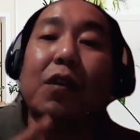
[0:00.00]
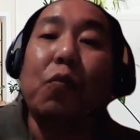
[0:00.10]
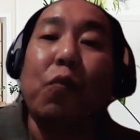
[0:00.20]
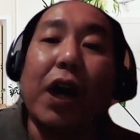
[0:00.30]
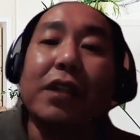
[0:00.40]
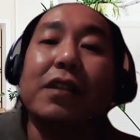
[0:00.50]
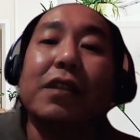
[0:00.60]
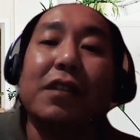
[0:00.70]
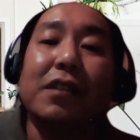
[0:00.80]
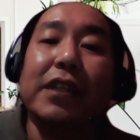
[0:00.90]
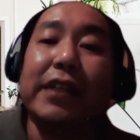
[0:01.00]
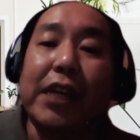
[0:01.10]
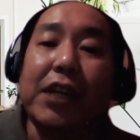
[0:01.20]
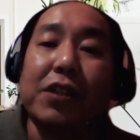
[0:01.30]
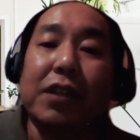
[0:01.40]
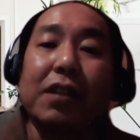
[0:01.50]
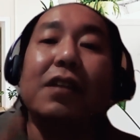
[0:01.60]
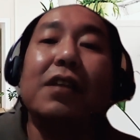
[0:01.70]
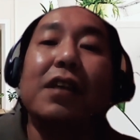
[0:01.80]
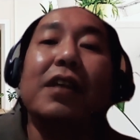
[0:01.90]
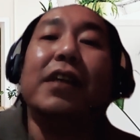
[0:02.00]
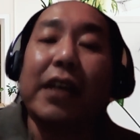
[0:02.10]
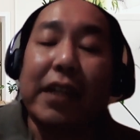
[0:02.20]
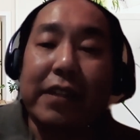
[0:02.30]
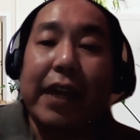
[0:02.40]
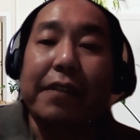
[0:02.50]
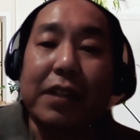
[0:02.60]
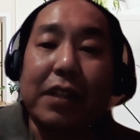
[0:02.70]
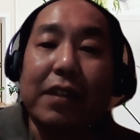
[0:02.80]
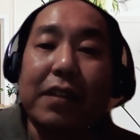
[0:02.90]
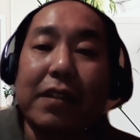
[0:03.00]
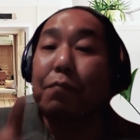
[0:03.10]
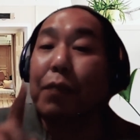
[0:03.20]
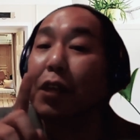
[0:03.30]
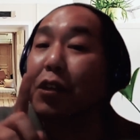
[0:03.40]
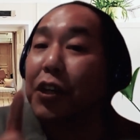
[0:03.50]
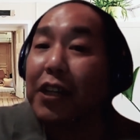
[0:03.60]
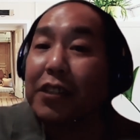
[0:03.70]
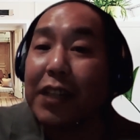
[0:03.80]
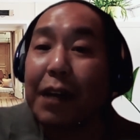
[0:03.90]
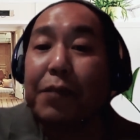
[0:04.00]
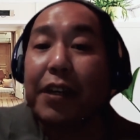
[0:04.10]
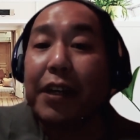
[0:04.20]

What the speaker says: One, dedication, integrity. But there is something